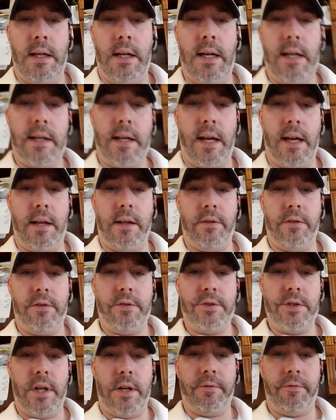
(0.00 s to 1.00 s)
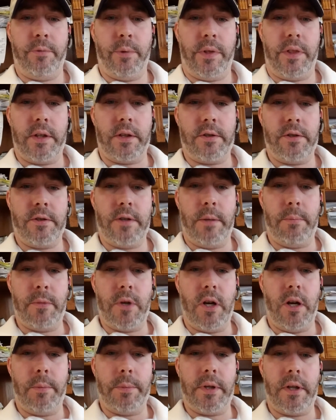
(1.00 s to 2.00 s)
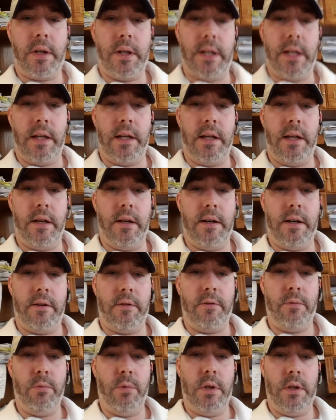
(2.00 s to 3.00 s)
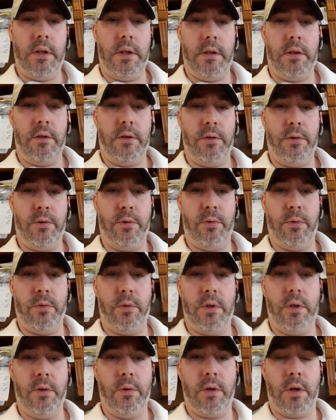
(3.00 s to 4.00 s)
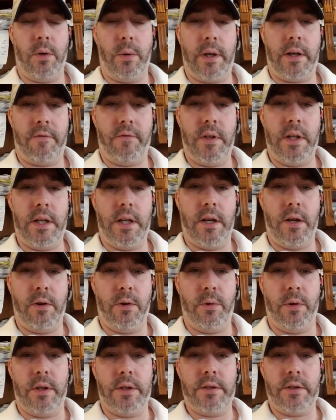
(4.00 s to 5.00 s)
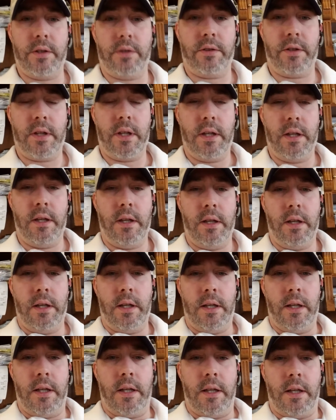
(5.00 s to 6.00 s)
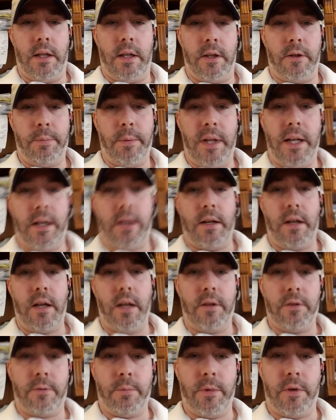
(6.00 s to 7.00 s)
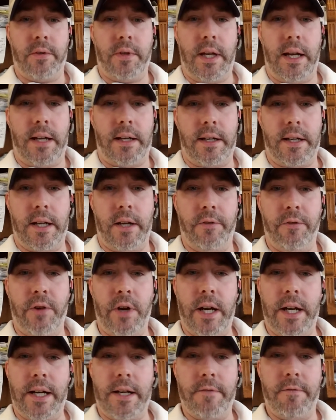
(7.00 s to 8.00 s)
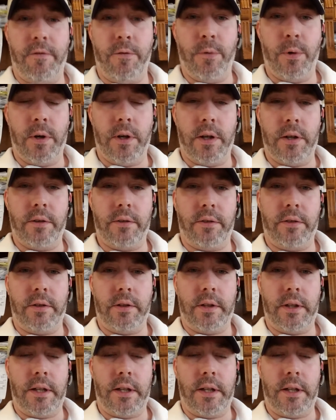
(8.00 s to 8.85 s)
Hi guys, Jeff with Extreme Carpet Cleaning here. I was wanting to do a quick video on just explaining to customers how to get ready for us.